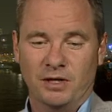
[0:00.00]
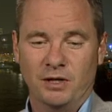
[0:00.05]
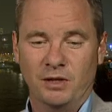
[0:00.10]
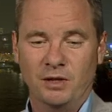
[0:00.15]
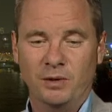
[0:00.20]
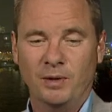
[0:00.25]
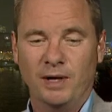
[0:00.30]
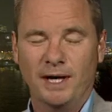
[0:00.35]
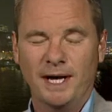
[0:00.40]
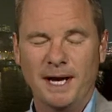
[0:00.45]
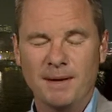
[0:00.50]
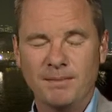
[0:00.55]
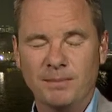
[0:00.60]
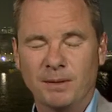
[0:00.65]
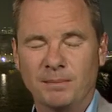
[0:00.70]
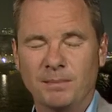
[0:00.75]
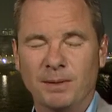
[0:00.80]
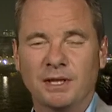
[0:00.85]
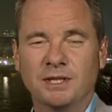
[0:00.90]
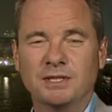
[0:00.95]
who I am,
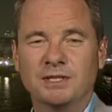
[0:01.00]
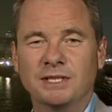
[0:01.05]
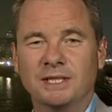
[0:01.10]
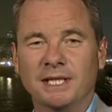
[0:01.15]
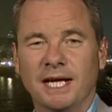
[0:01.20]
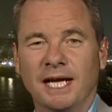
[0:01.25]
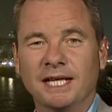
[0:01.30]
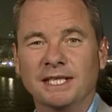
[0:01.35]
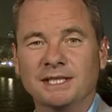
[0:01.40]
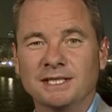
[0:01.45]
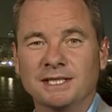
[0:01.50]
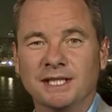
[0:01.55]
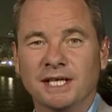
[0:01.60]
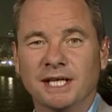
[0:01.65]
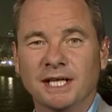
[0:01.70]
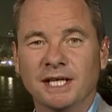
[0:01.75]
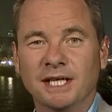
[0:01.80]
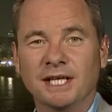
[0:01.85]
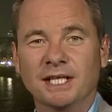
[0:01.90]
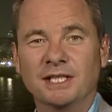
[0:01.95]
my
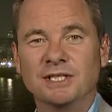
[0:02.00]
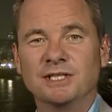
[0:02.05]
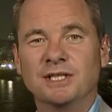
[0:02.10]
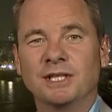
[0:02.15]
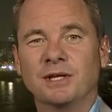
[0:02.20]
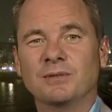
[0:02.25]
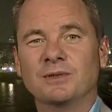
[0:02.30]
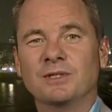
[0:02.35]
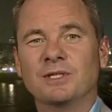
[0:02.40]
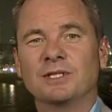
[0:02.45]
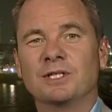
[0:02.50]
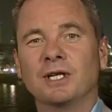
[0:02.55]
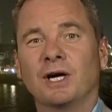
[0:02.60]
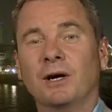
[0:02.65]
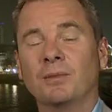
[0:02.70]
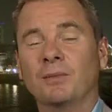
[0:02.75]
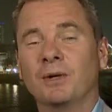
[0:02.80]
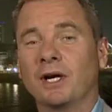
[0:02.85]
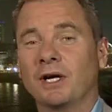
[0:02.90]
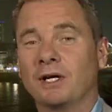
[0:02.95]
personality. So there was a
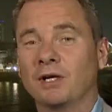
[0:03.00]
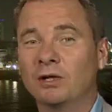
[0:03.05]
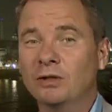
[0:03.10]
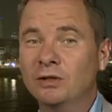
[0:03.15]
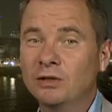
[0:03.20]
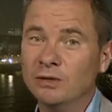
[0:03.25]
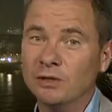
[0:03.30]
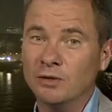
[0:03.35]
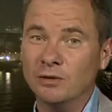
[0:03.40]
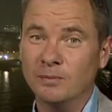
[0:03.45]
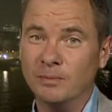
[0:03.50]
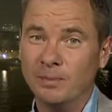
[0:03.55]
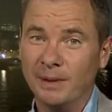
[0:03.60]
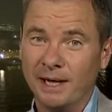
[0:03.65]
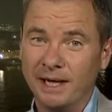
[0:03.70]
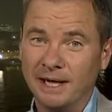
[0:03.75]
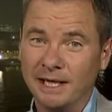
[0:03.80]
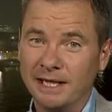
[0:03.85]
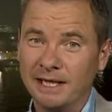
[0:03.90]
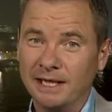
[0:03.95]
time when I couldn't look
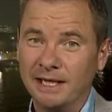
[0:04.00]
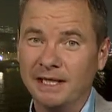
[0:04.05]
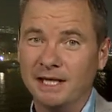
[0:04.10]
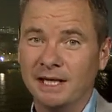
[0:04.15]
back.